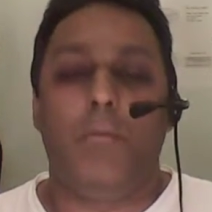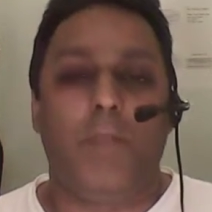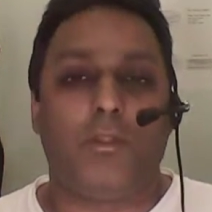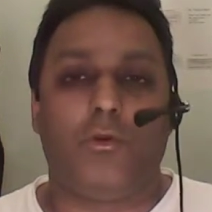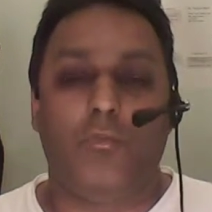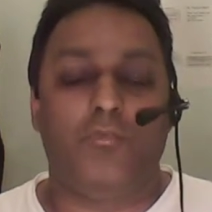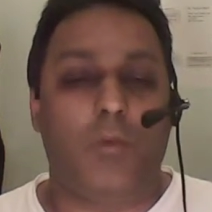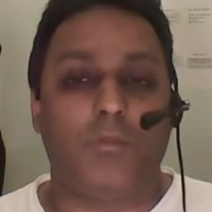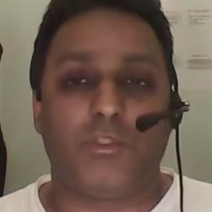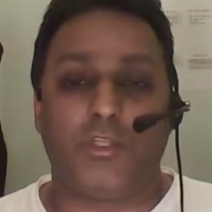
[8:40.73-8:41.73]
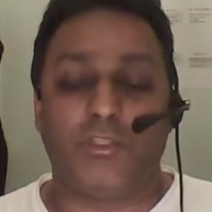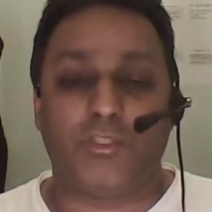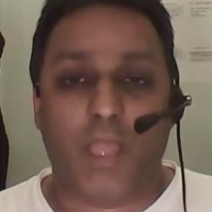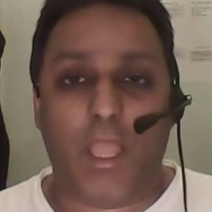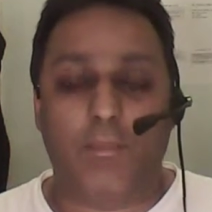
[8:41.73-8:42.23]
medical problems such as
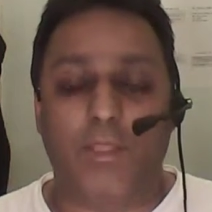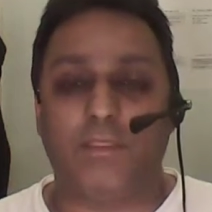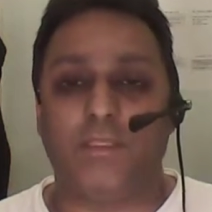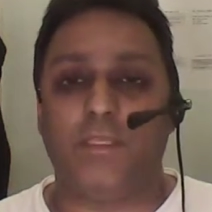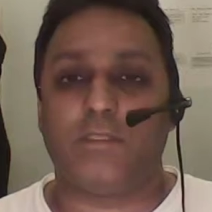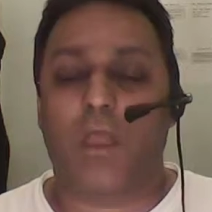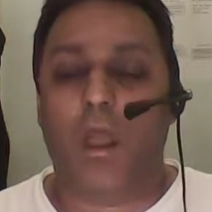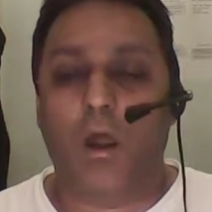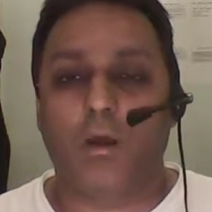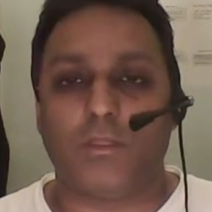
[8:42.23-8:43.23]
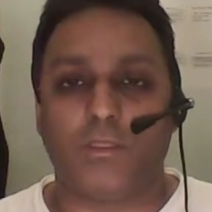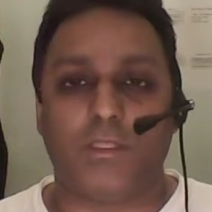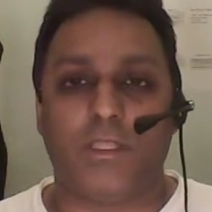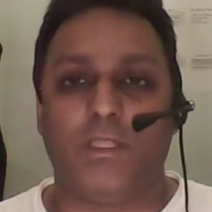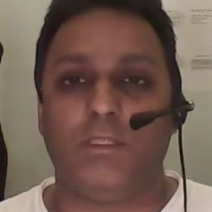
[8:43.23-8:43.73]
diabetes, heart
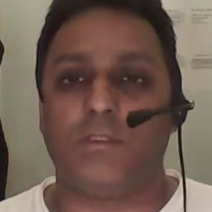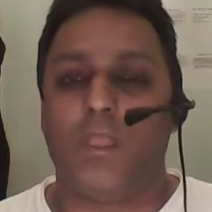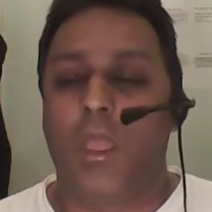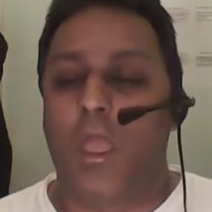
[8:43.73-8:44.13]
disease,